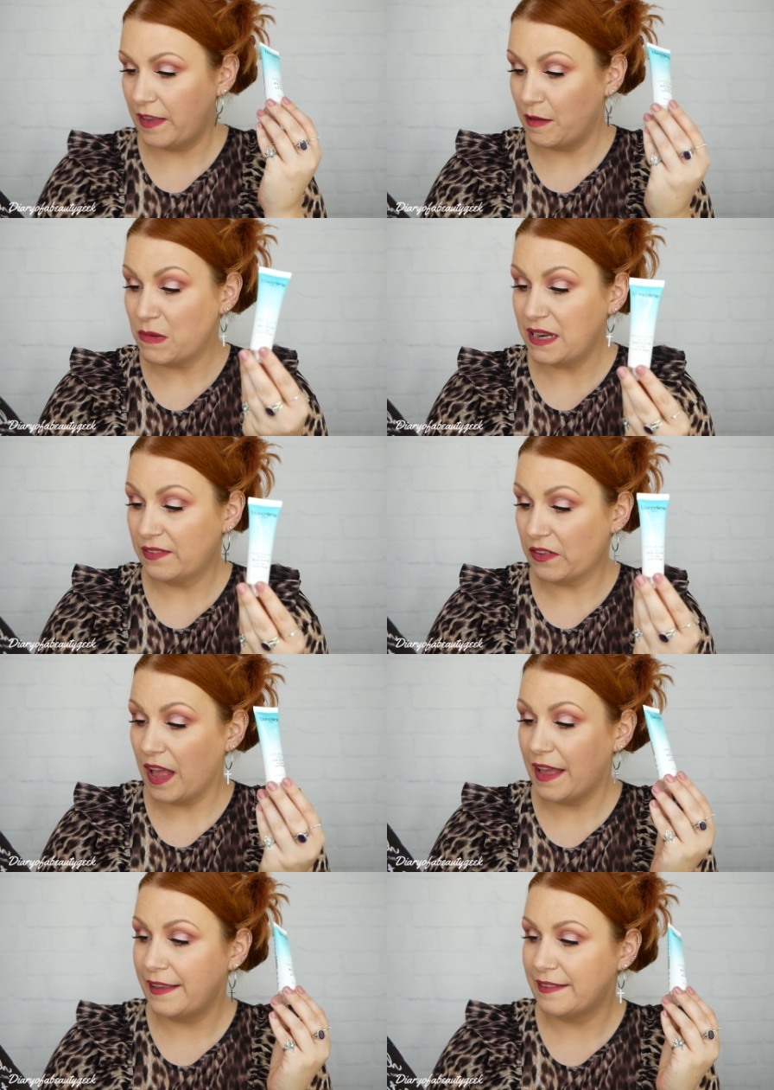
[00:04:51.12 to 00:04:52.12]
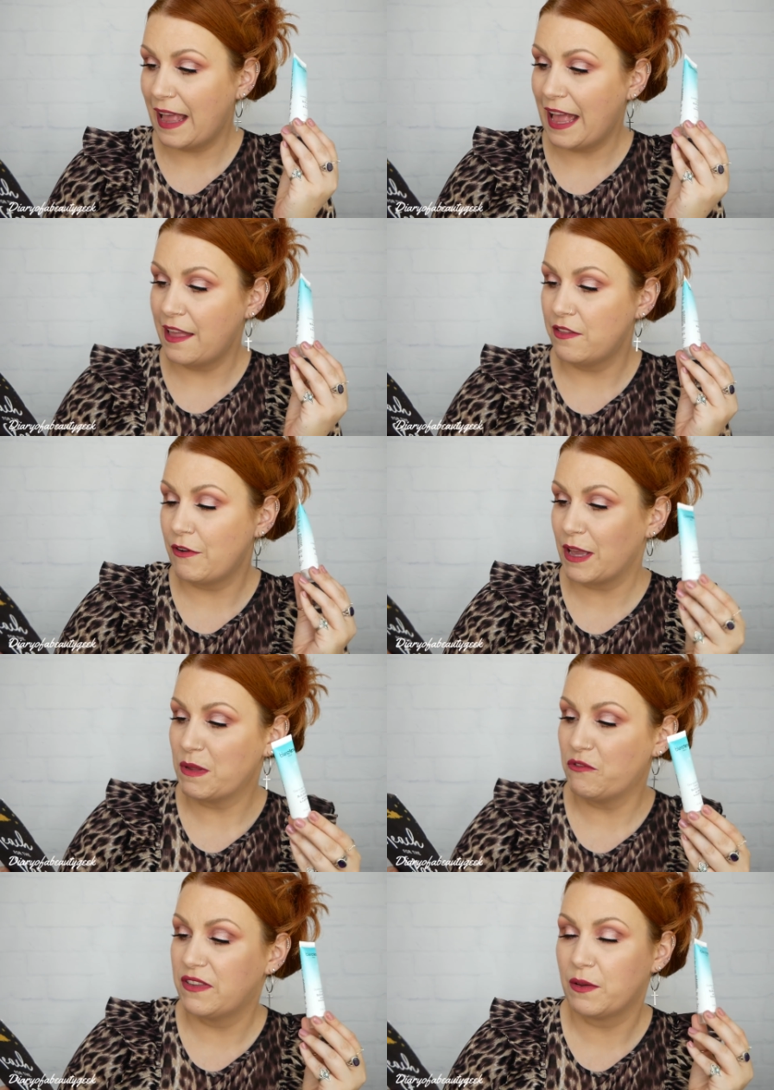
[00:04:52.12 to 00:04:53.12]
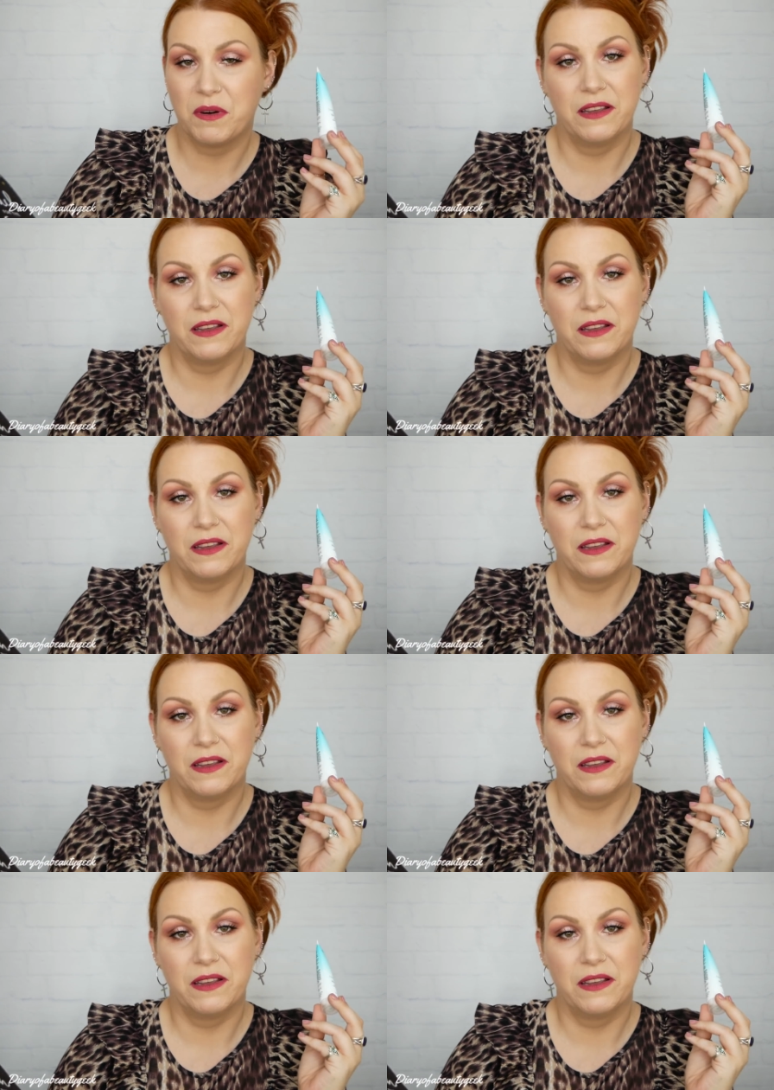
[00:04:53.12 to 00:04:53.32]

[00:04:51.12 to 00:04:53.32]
is a mini size, and the recommended retail